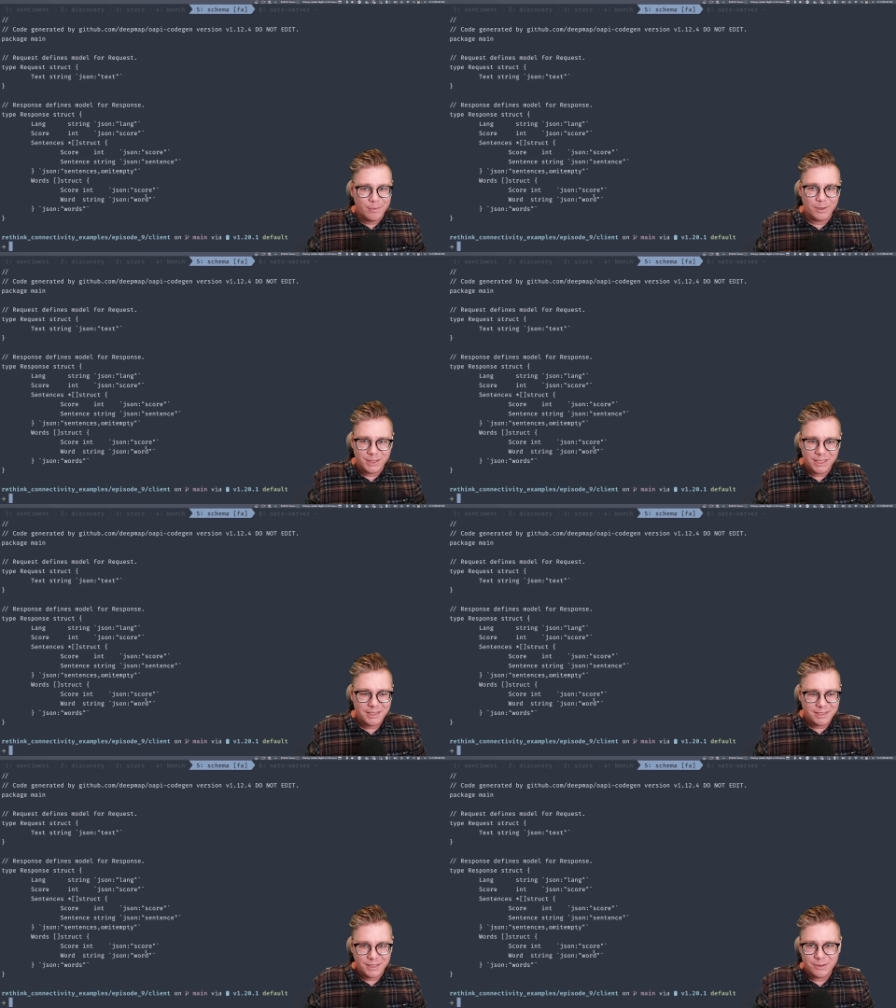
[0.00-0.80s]
We're
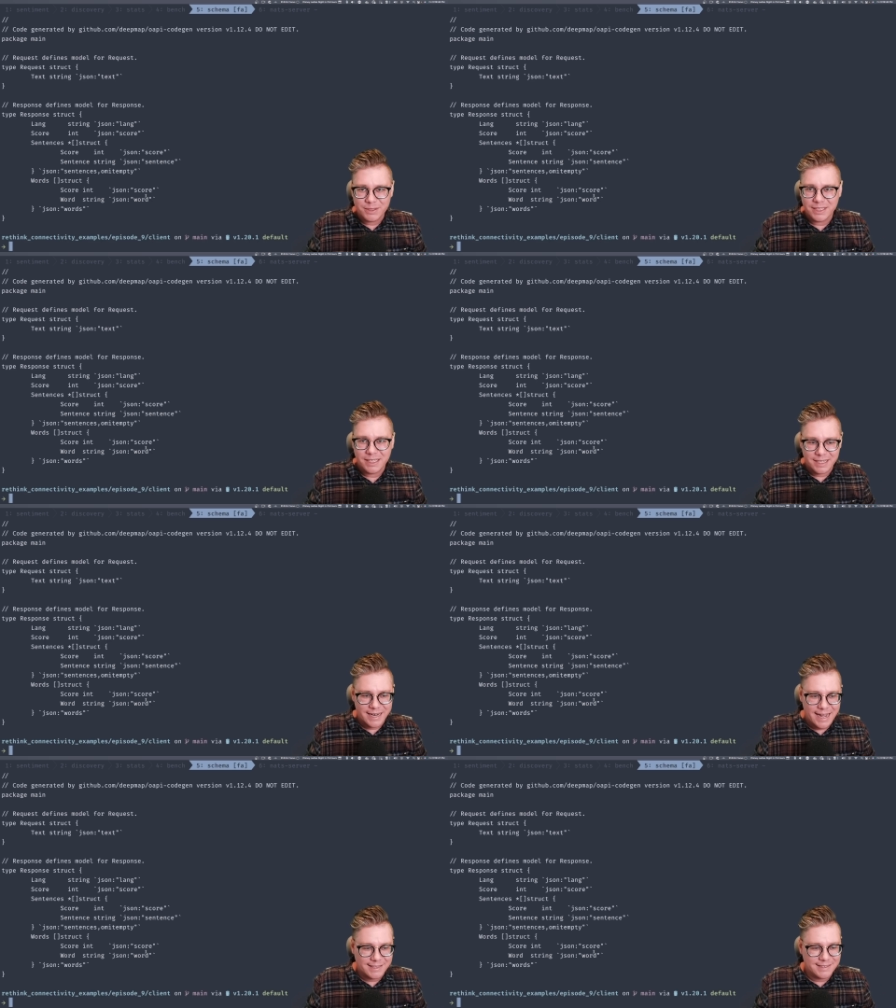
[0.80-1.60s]
just using
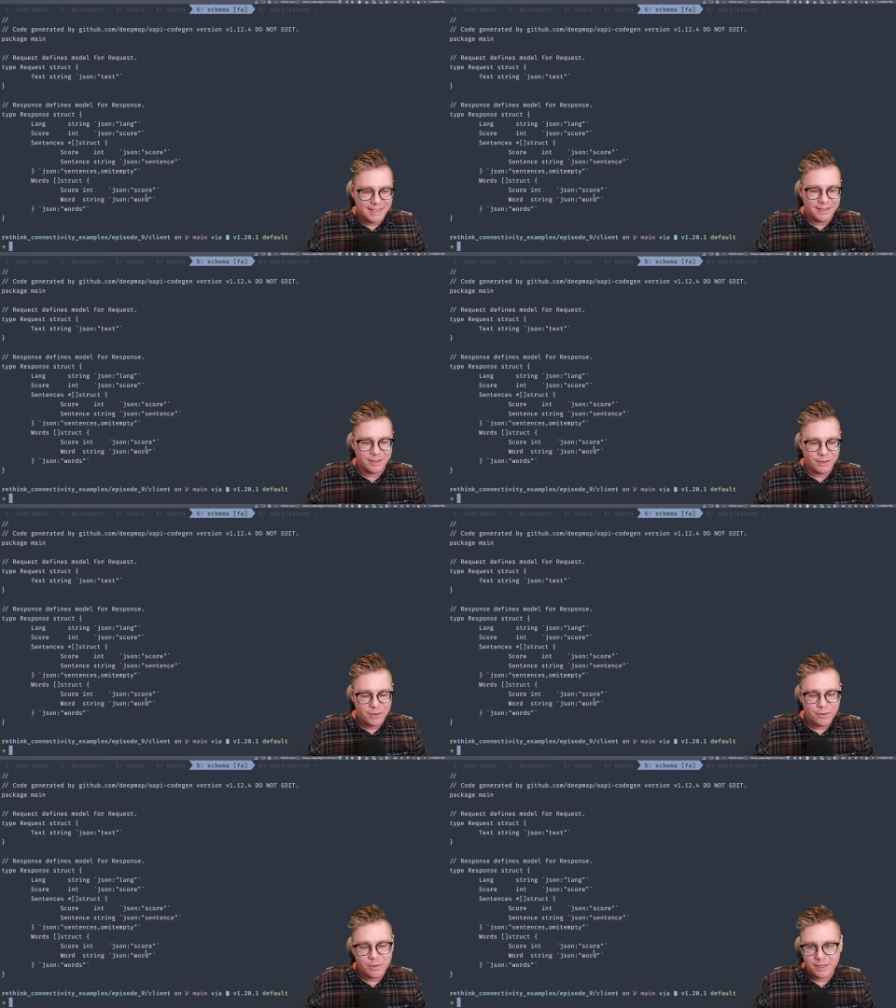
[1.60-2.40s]
NATS and the
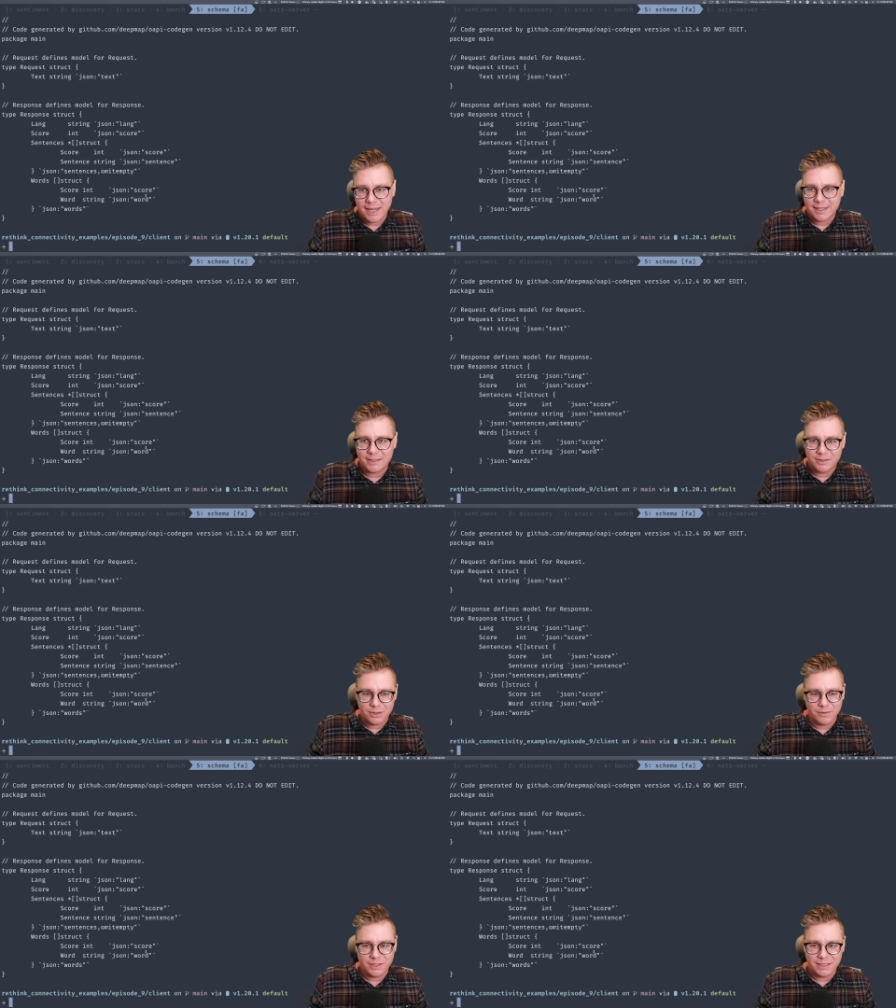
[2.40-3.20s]
new NATS
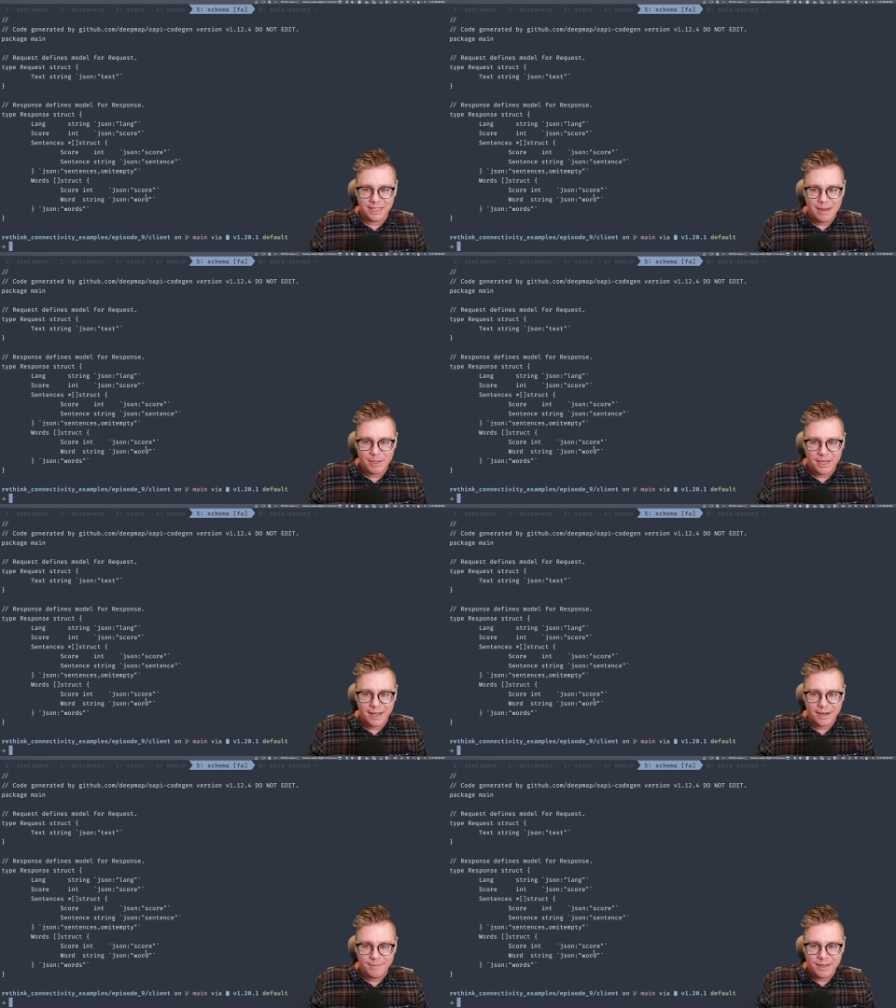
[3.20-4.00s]
Services
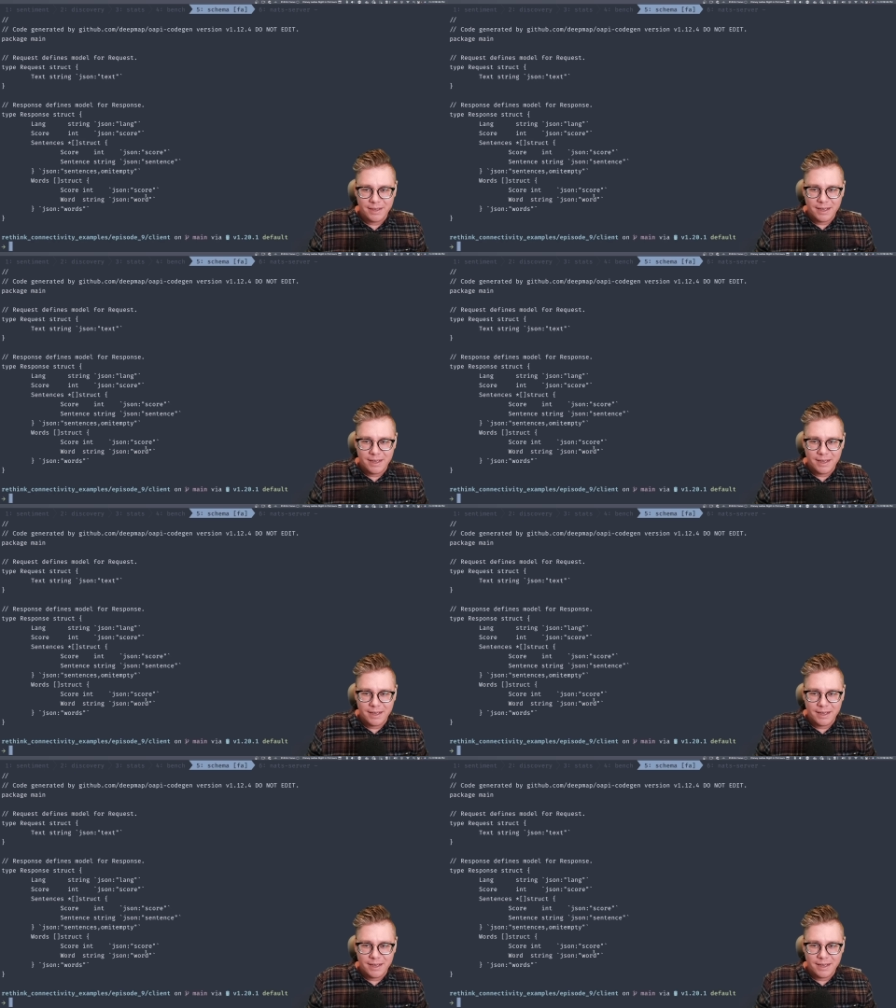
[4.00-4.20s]
API.